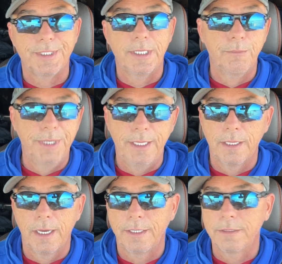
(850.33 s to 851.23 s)
They'll be
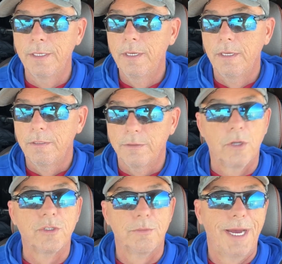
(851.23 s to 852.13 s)
like,
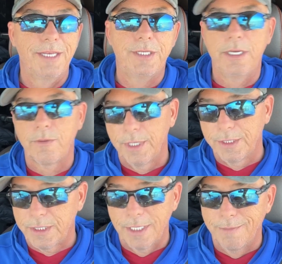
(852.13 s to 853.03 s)
those are my
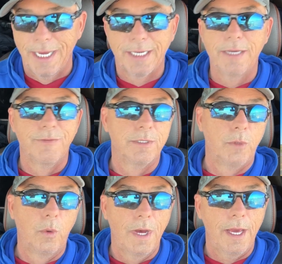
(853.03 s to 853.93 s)
secrets and I'm not giving them
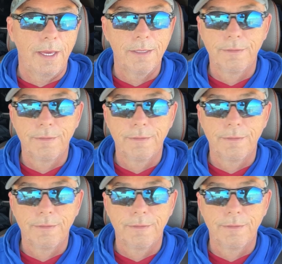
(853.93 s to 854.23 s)
away.